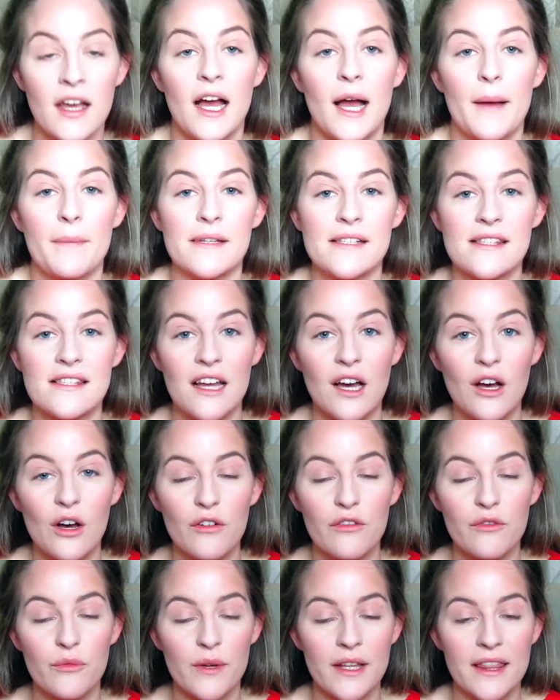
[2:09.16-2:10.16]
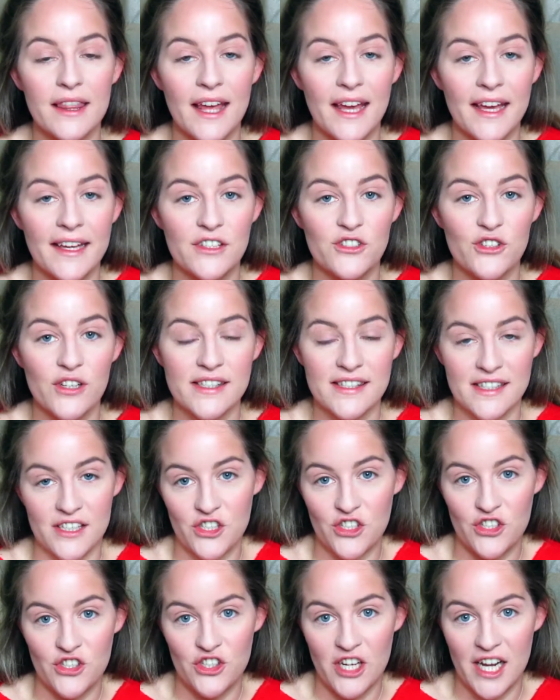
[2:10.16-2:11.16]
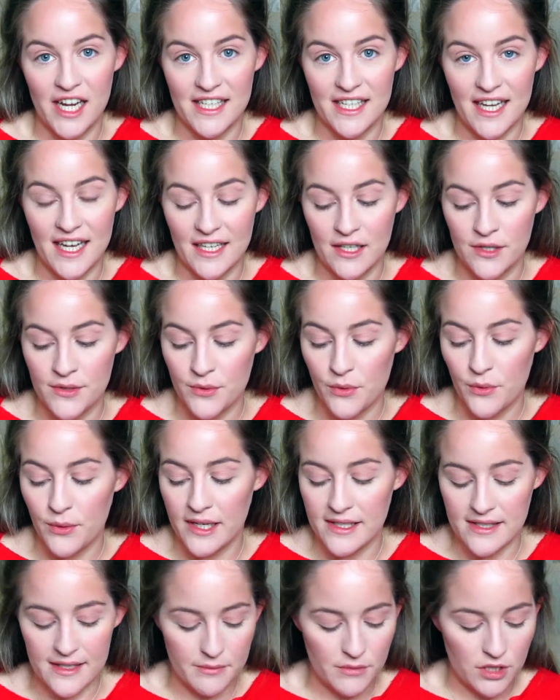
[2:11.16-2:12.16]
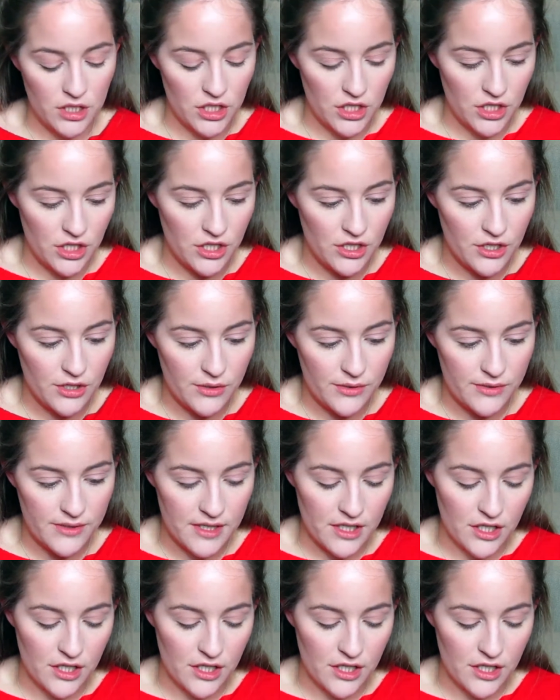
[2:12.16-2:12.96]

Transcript: I'm going to start off with a transition shade, and as always I'm going to use